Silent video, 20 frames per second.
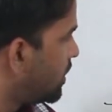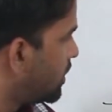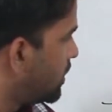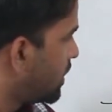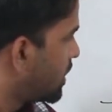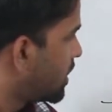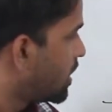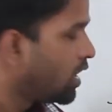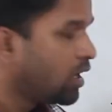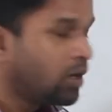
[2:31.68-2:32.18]

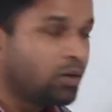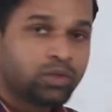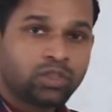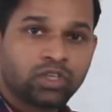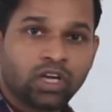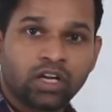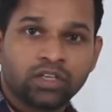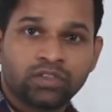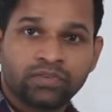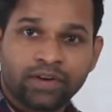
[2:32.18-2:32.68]
The curve
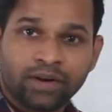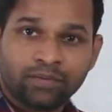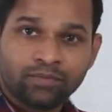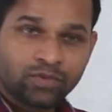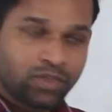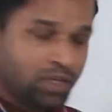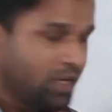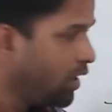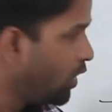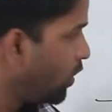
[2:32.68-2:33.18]
starts from
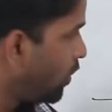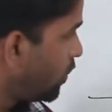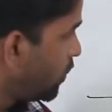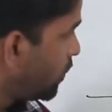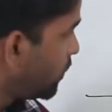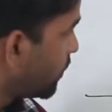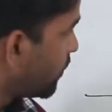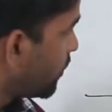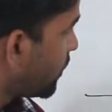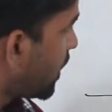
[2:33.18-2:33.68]

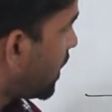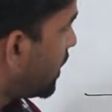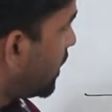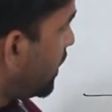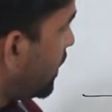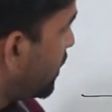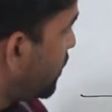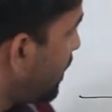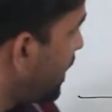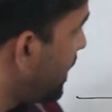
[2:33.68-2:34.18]
0 and
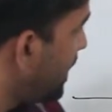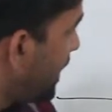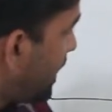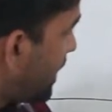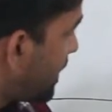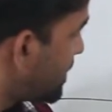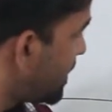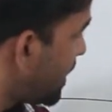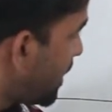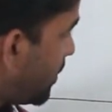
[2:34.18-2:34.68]
it will
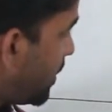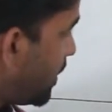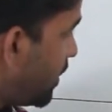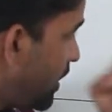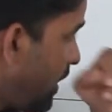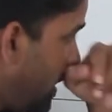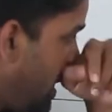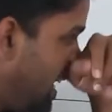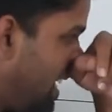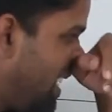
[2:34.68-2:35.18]
intercept.
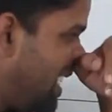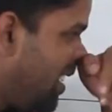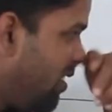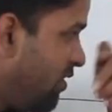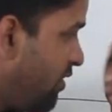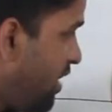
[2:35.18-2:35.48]
It is a